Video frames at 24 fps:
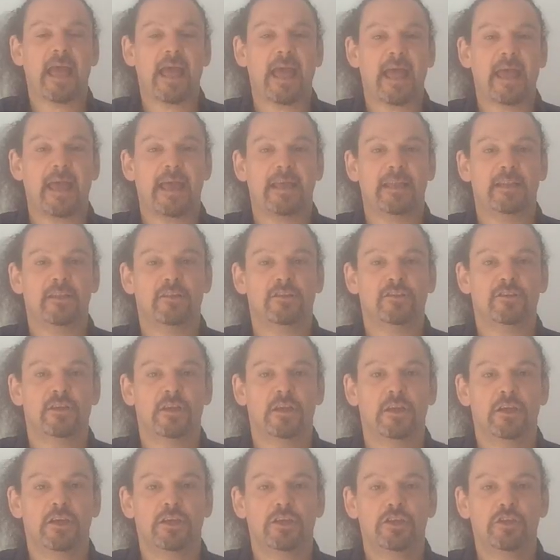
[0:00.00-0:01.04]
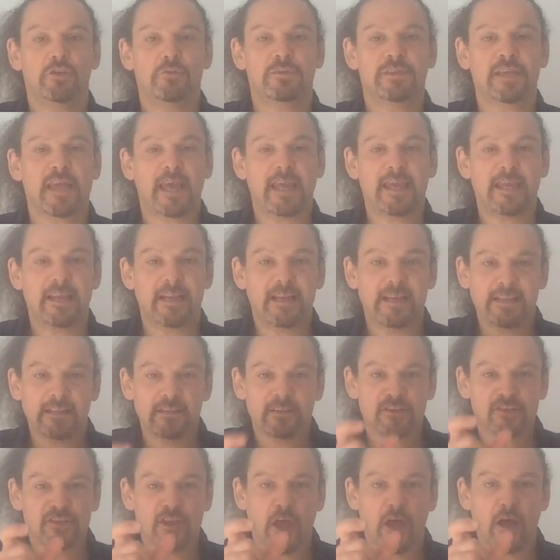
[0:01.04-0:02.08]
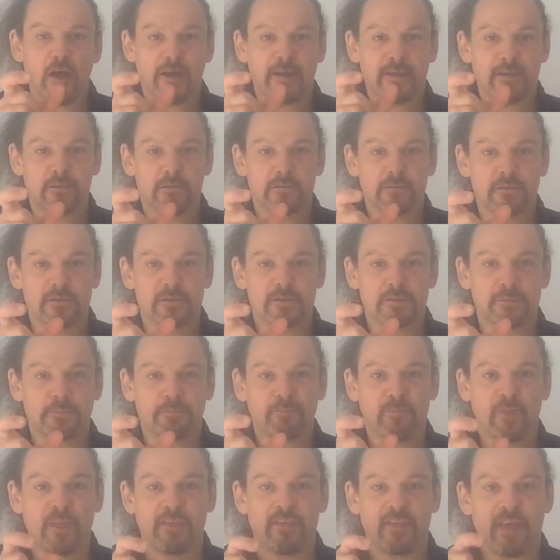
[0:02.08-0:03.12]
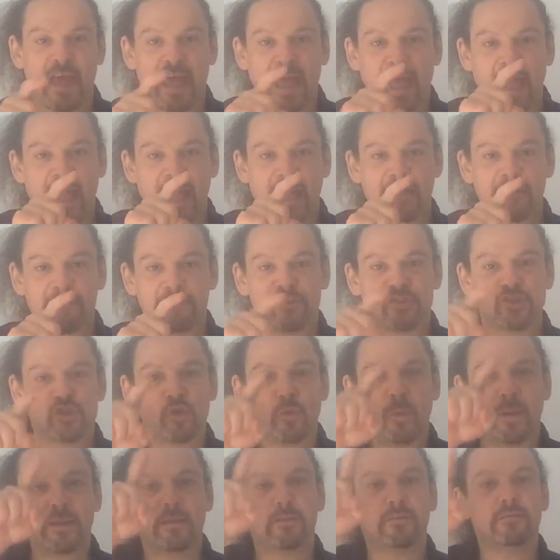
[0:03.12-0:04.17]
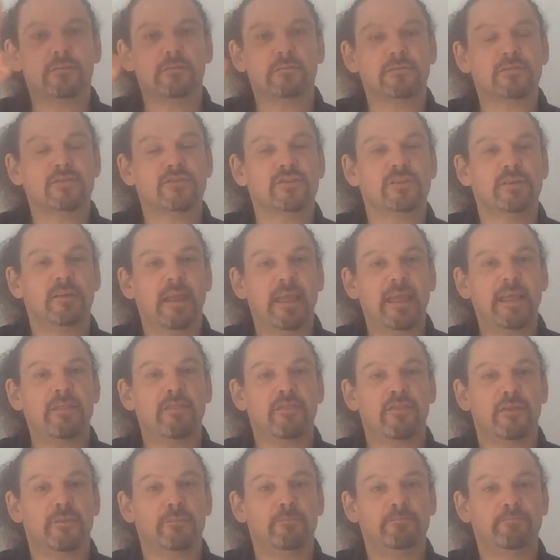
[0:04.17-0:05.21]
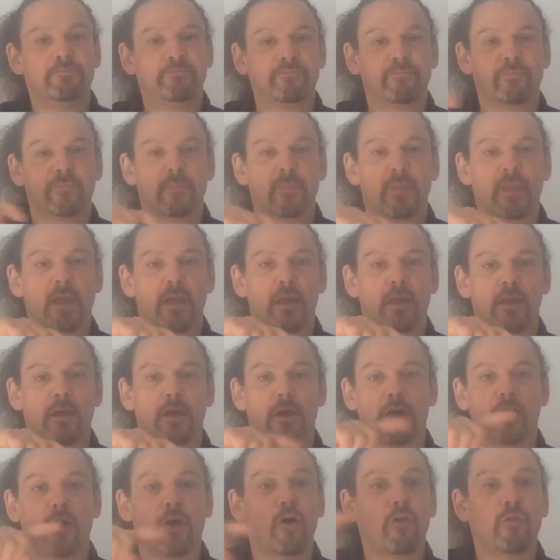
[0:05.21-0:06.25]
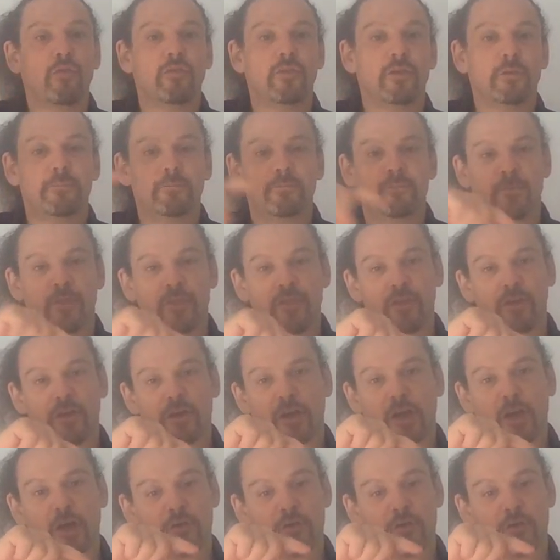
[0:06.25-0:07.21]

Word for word: and you take little tiles that have squiggles in them uh, on them that